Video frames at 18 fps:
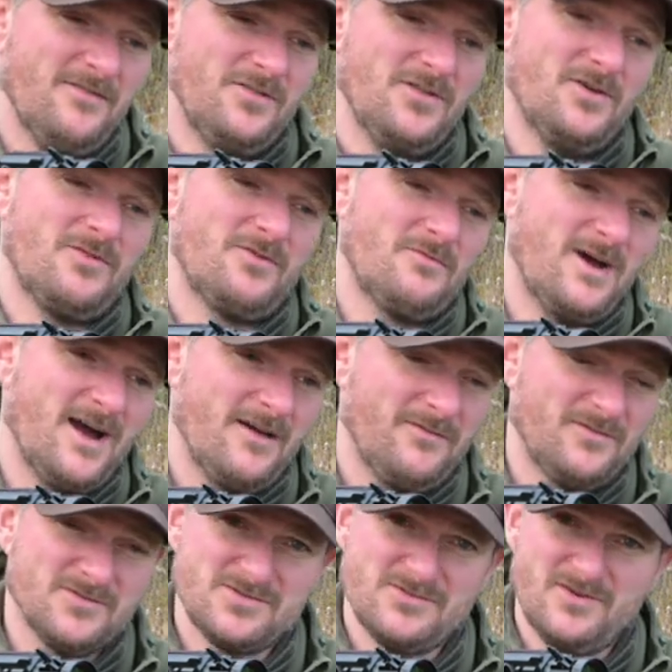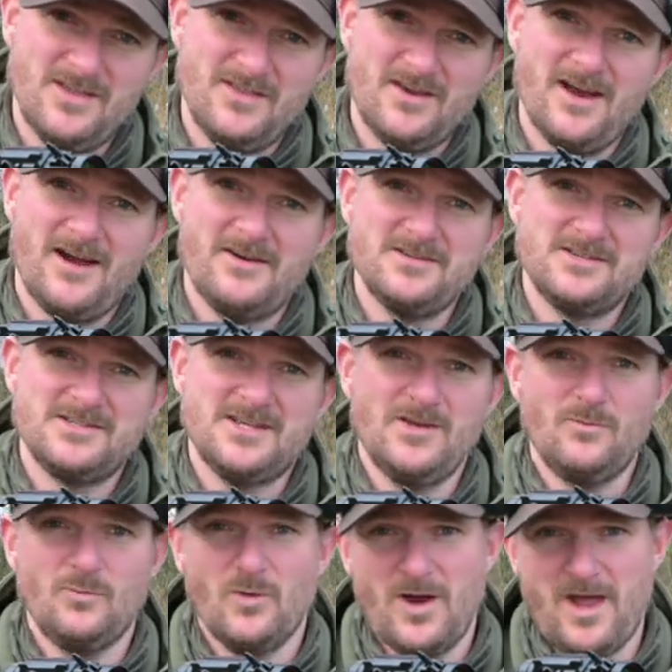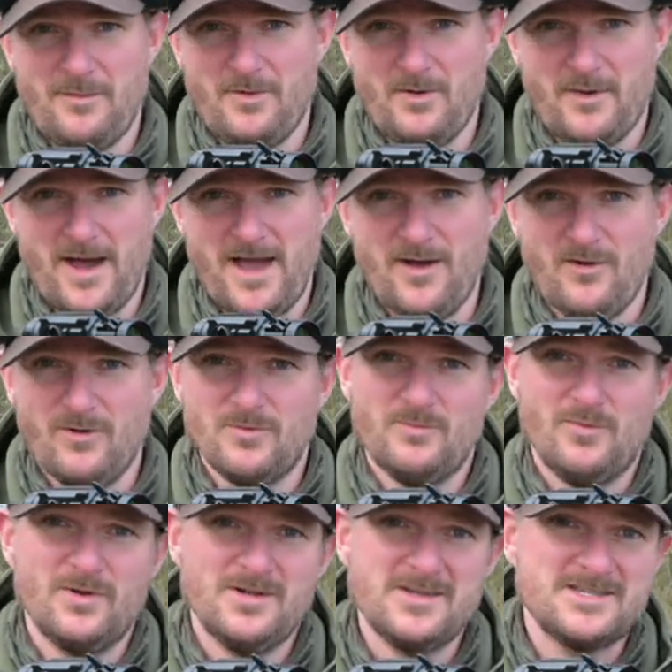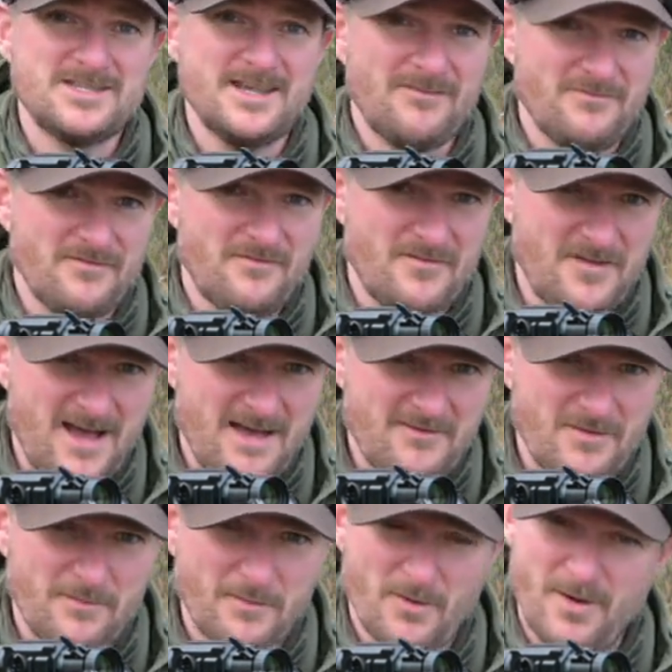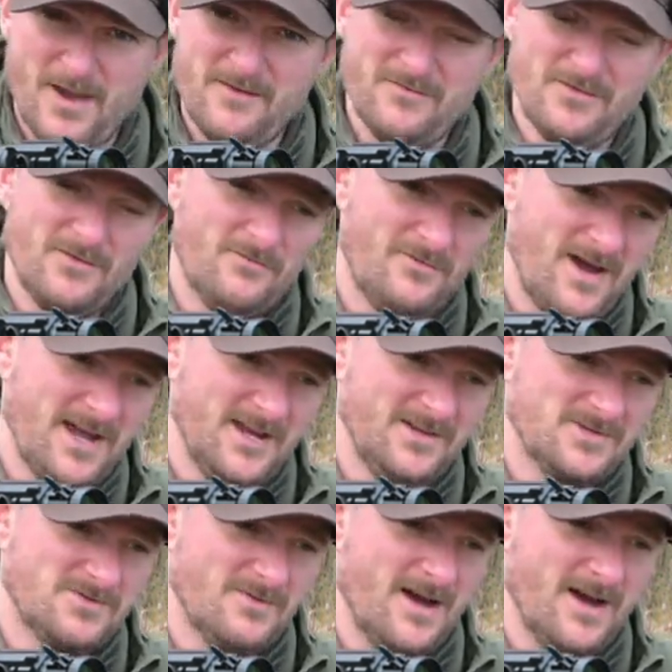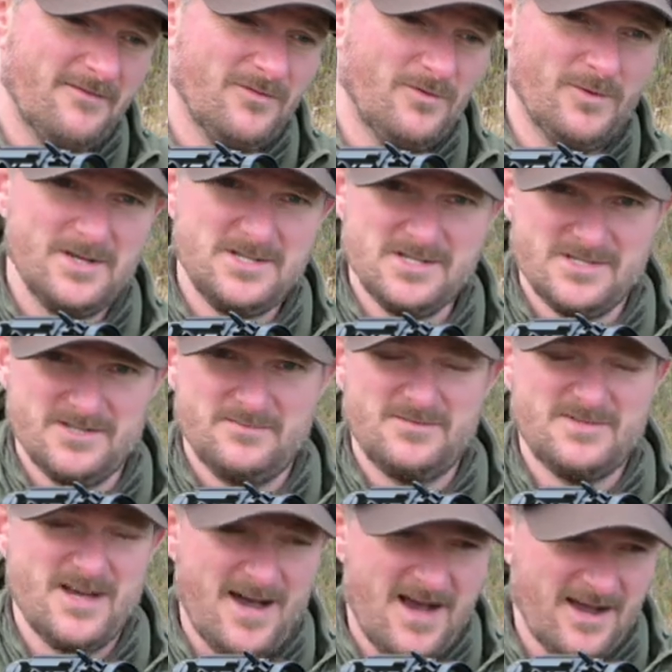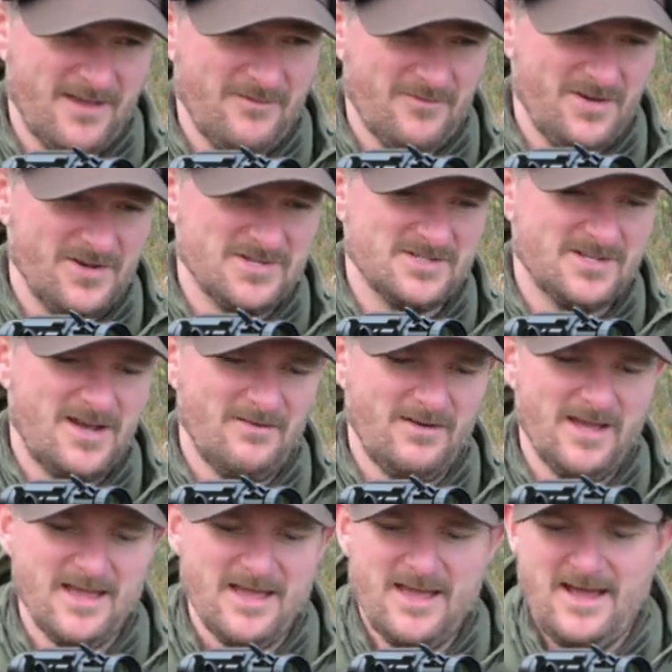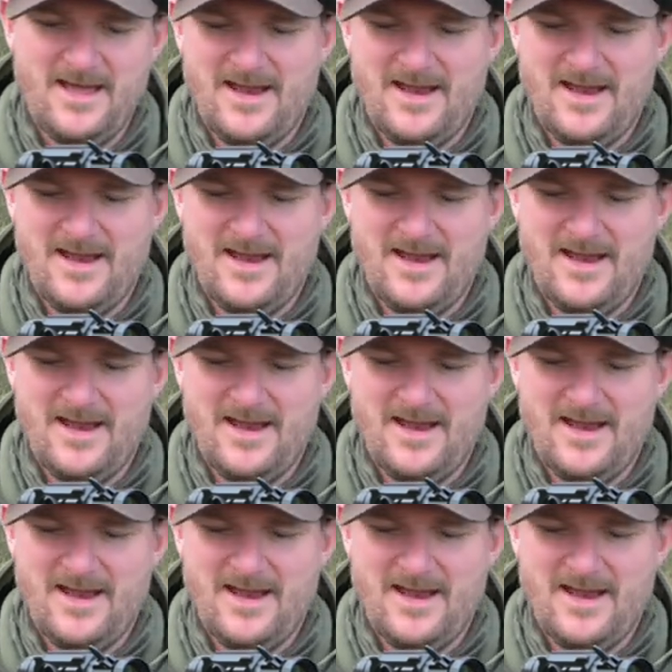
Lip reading: The other rifles are either guaranteed 1 MOA or 0.75 MOA for the range rifle, which is the target version only.